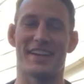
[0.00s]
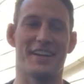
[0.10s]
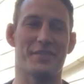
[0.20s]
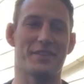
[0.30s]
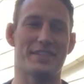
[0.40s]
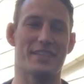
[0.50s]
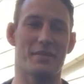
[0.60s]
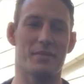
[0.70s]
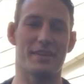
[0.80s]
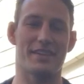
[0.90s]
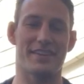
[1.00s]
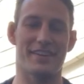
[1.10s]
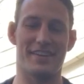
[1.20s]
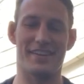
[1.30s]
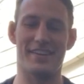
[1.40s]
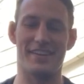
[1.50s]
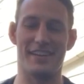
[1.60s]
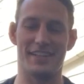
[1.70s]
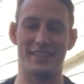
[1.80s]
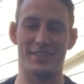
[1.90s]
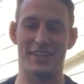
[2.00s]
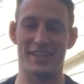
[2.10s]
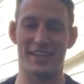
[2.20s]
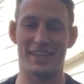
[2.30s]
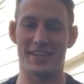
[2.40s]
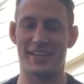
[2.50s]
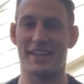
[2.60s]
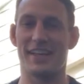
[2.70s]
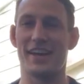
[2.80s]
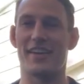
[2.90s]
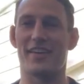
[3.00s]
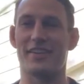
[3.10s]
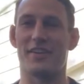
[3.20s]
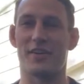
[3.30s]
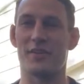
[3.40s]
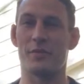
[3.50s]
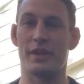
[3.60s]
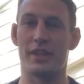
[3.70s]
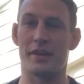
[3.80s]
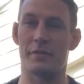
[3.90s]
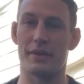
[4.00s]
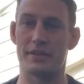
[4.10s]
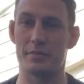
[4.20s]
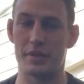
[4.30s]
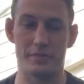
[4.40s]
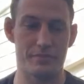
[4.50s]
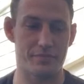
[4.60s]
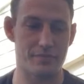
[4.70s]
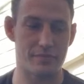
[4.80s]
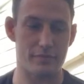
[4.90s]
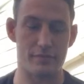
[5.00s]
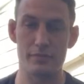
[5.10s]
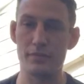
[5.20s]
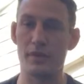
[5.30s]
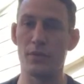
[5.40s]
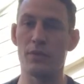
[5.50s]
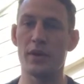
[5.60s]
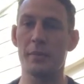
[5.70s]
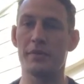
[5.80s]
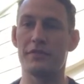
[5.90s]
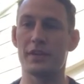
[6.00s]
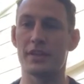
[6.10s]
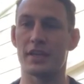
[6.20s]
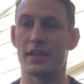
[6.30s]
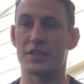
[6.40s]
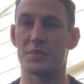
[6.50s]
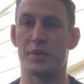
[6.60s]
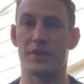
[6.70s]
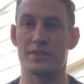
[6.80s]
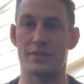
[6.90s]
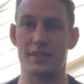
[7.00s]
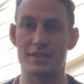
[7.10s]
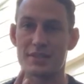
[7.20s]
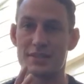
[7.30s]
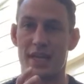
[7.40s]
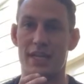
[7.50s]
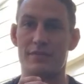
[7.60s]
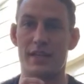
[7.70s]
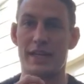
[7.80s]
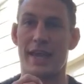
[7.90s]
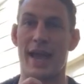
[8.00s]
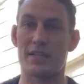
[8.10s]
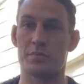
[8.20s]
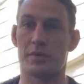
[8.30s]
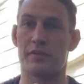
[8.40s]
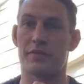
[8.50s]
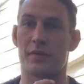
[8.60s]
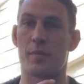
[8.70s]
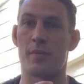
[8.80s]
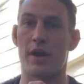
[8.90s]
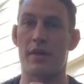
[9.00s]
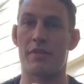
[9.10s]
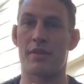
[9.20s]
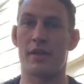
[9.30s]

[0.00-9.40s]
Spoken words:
kind of reset me, so I didn't get it. all the way that I wanted, but what I'm feeling and experiencing is this kind of like gasping for breath,